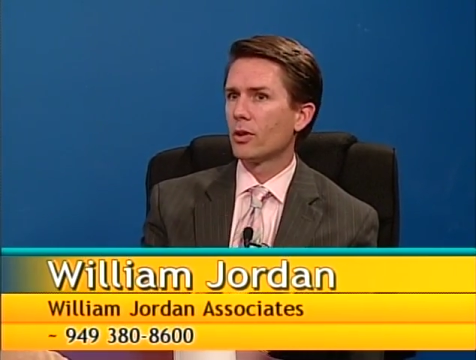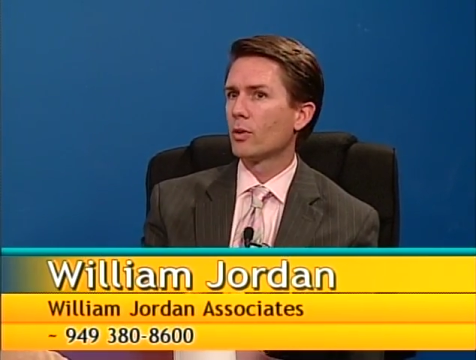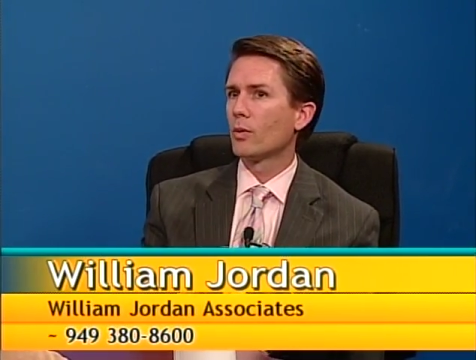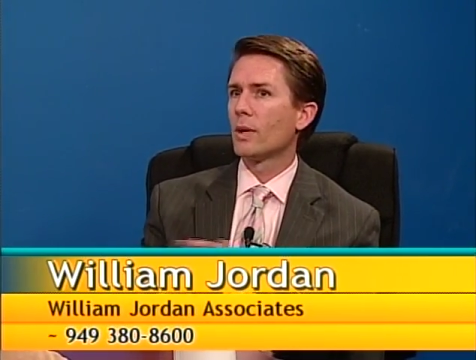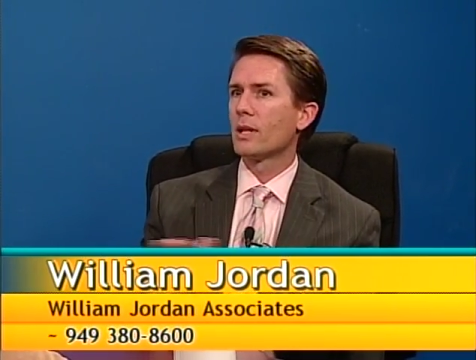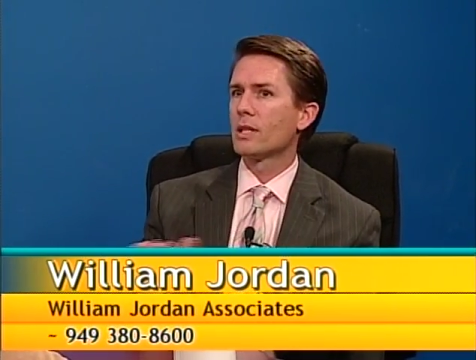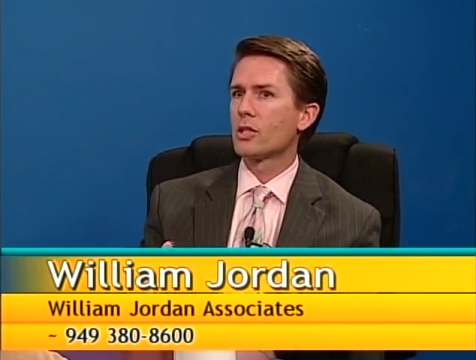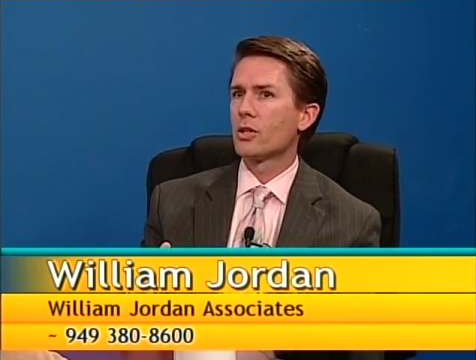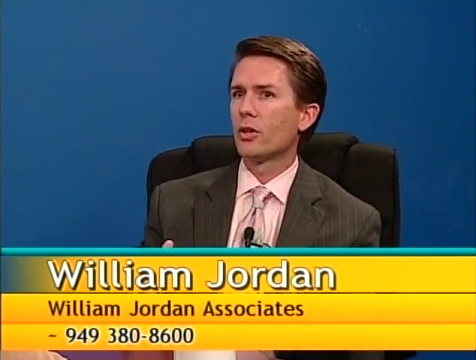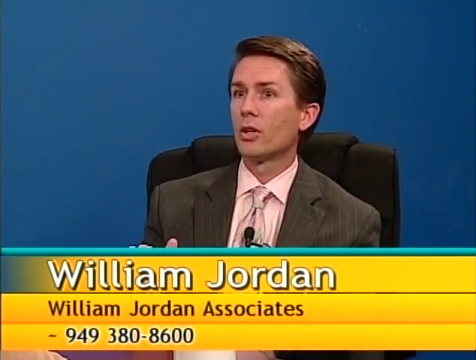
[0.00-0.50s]
the
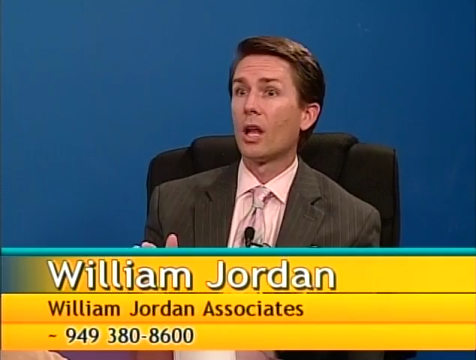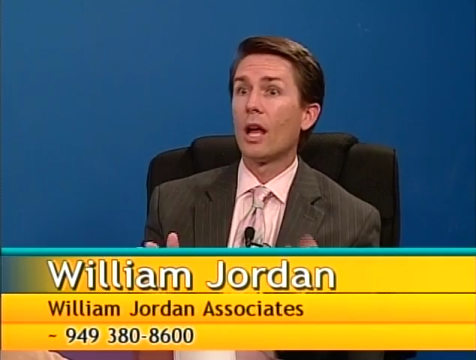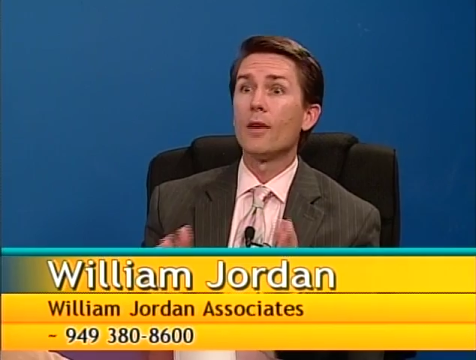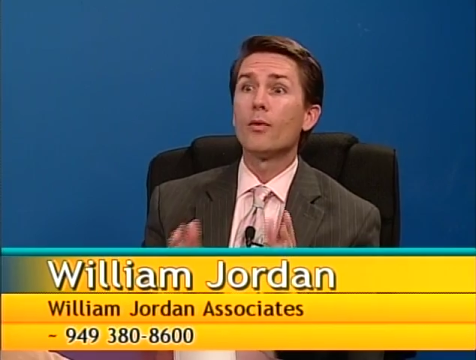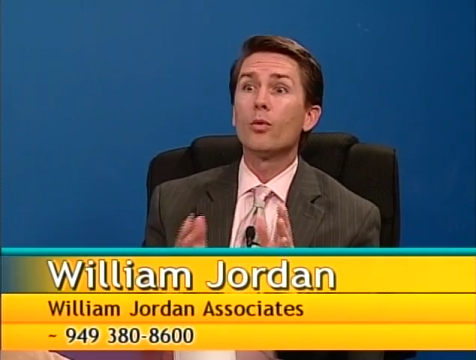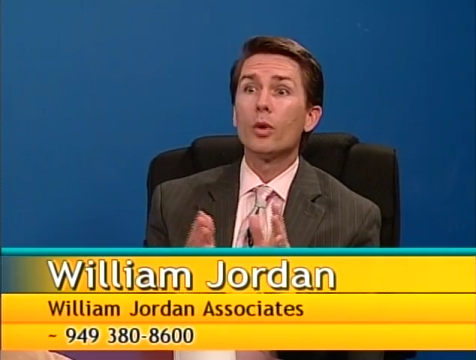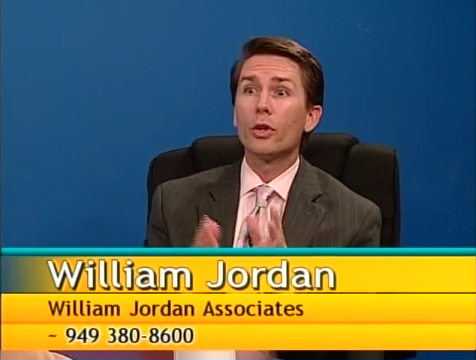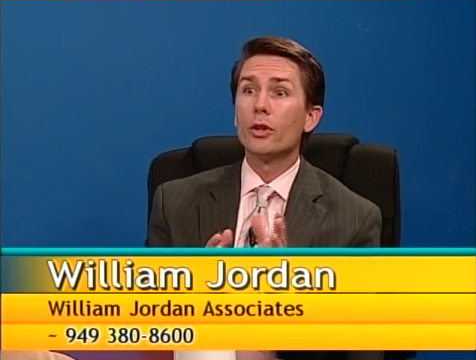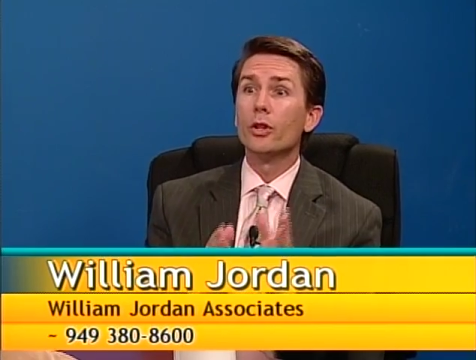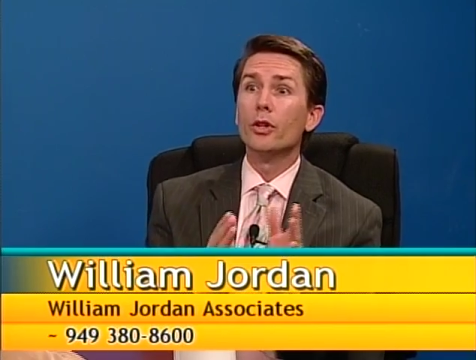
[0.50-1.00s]
rest of their
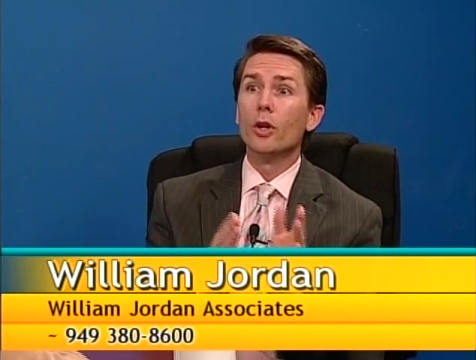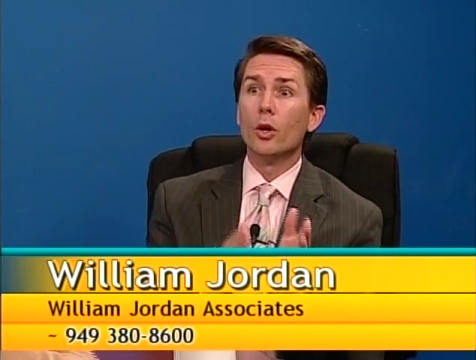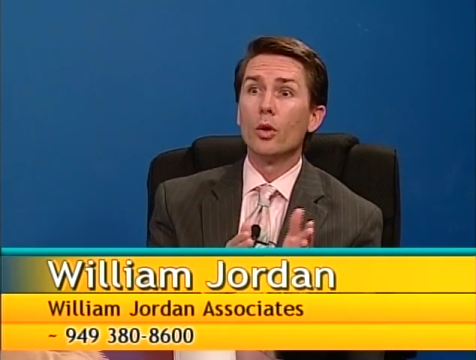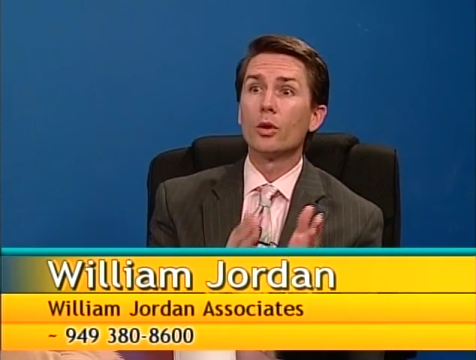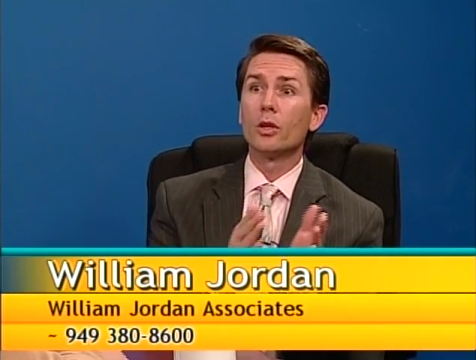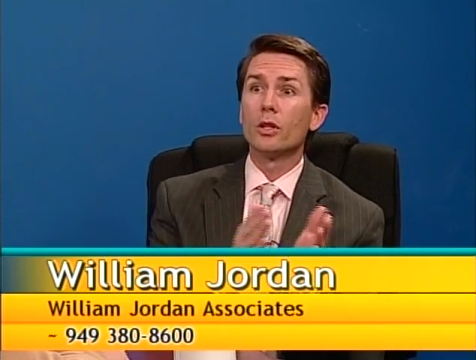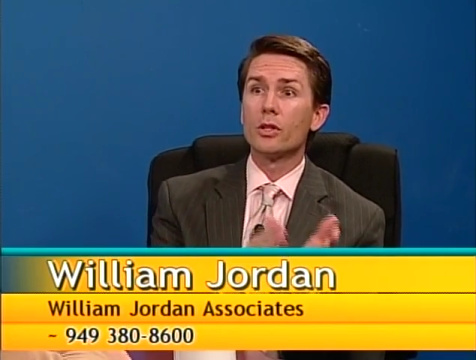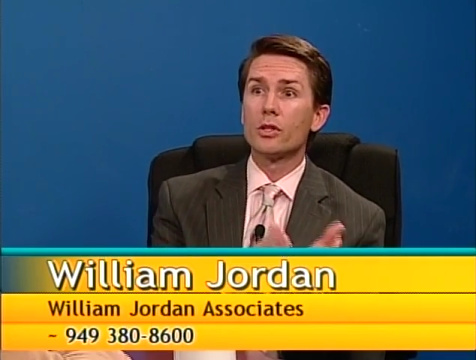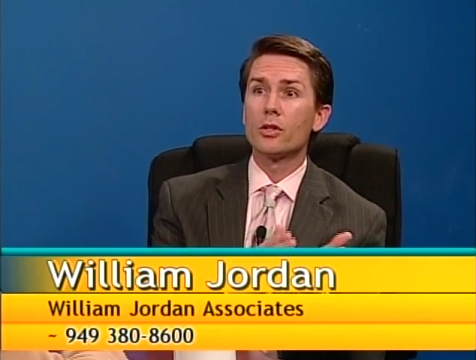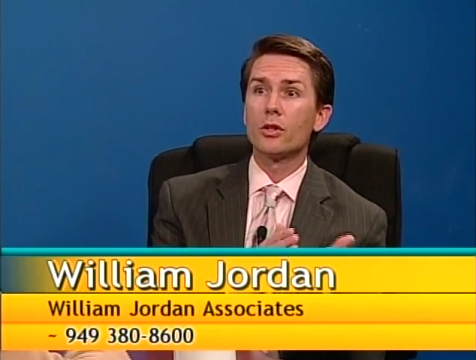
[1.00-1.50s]
life with no
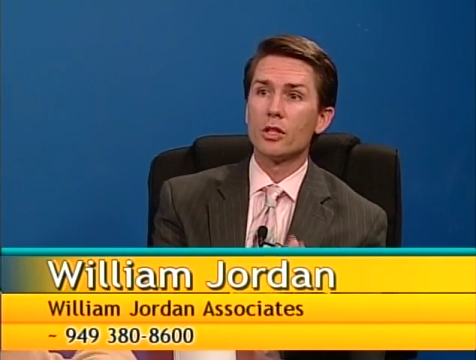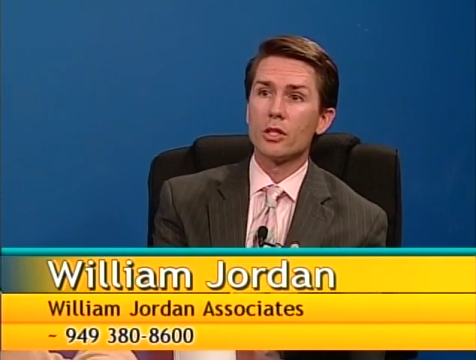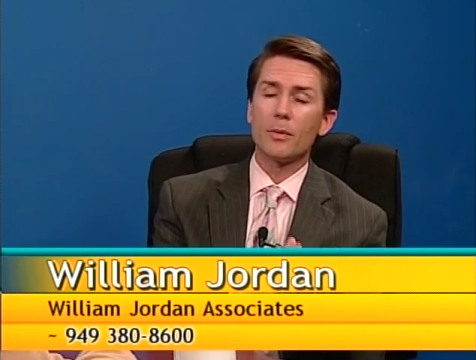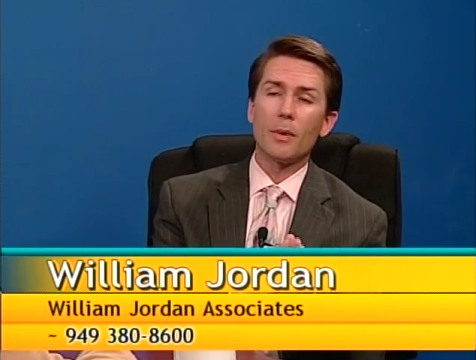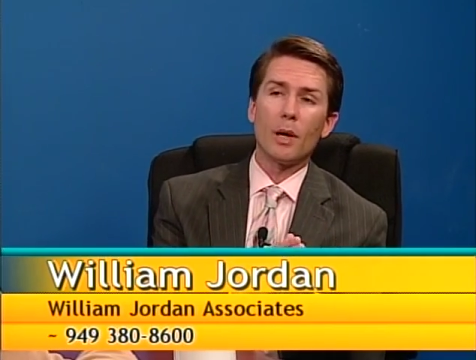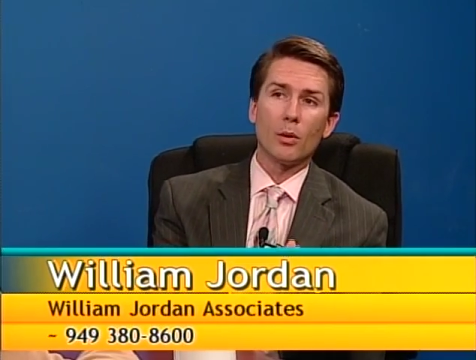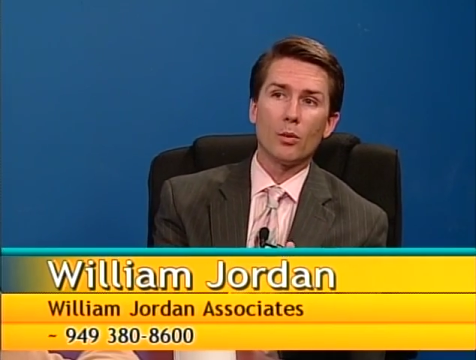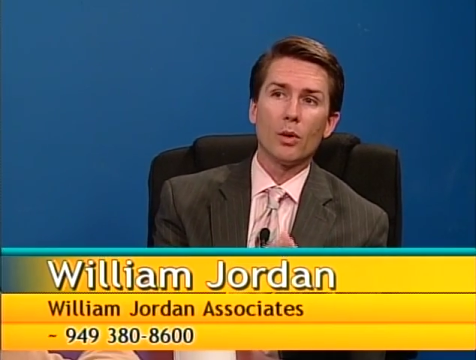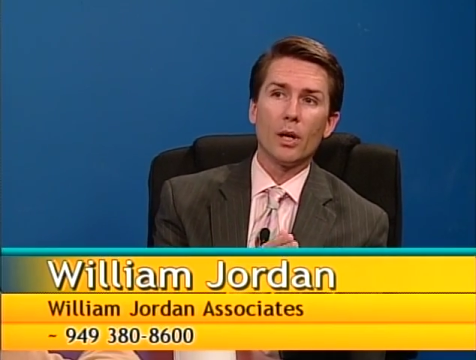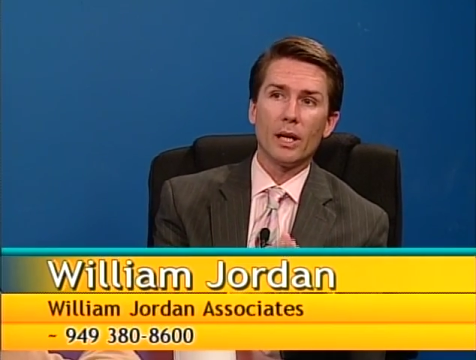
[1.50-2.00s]
concerns
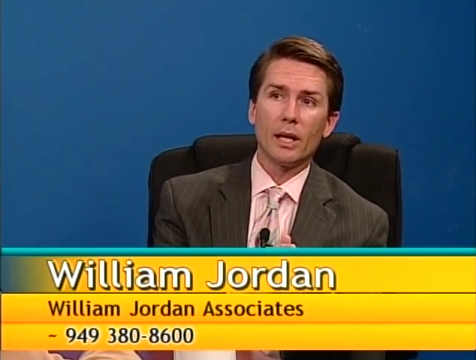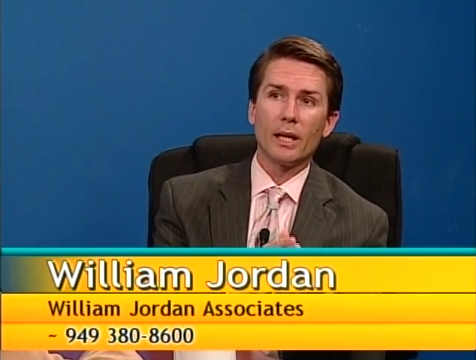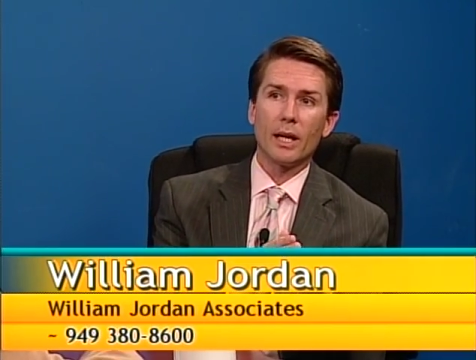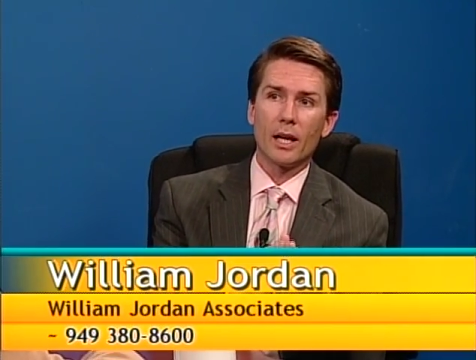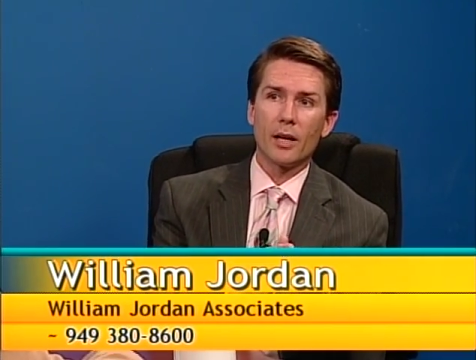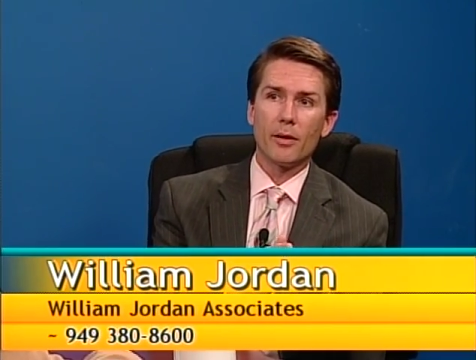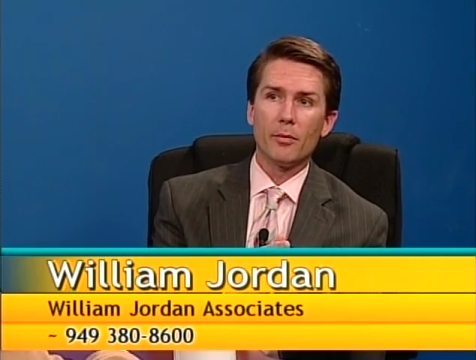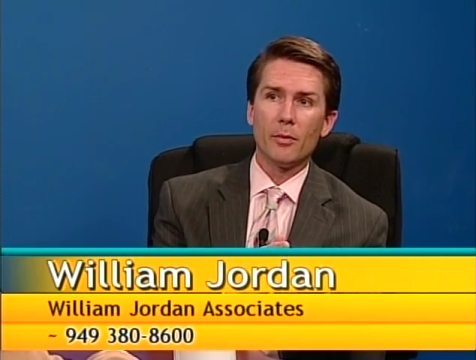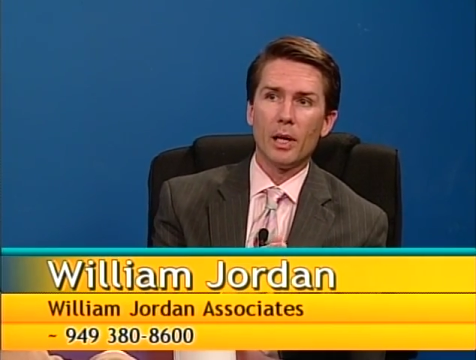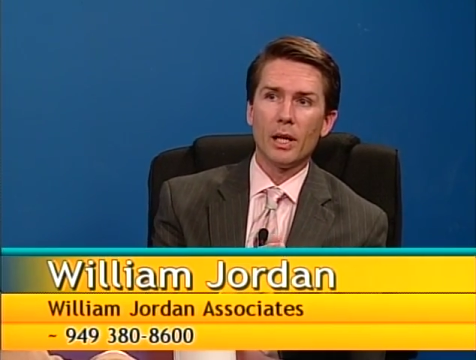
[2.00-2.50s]
about running
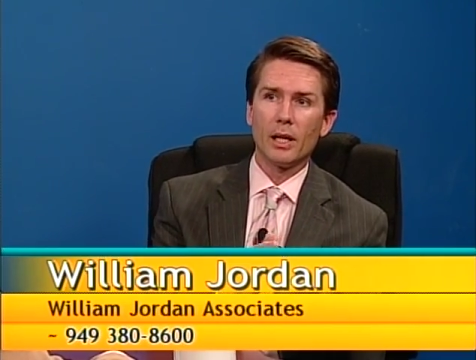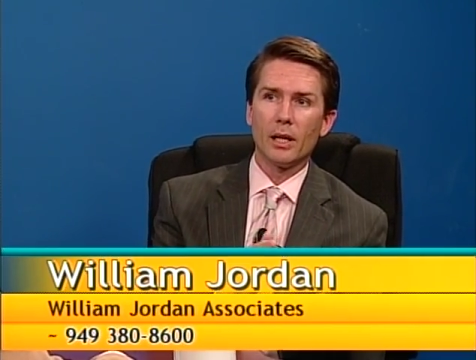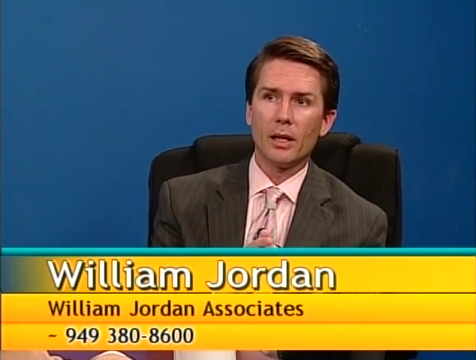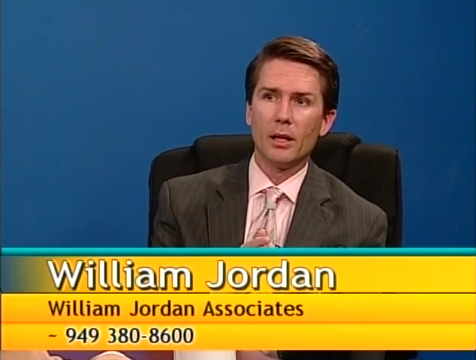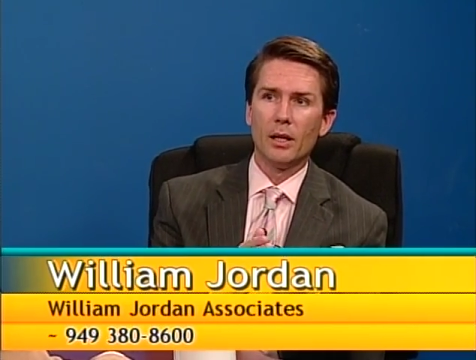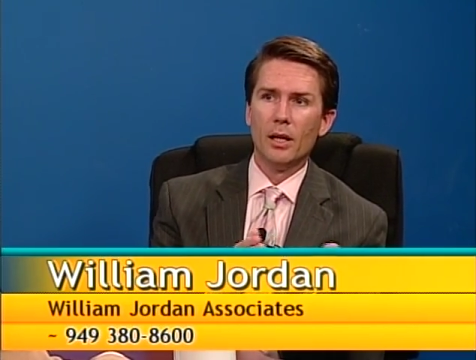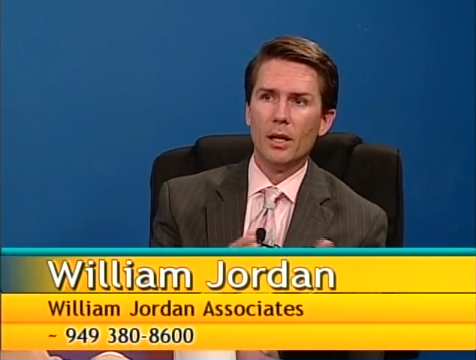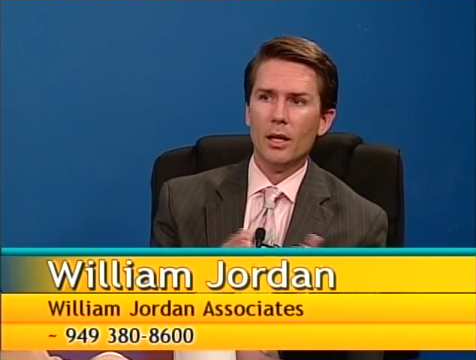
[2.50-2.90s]
out of money?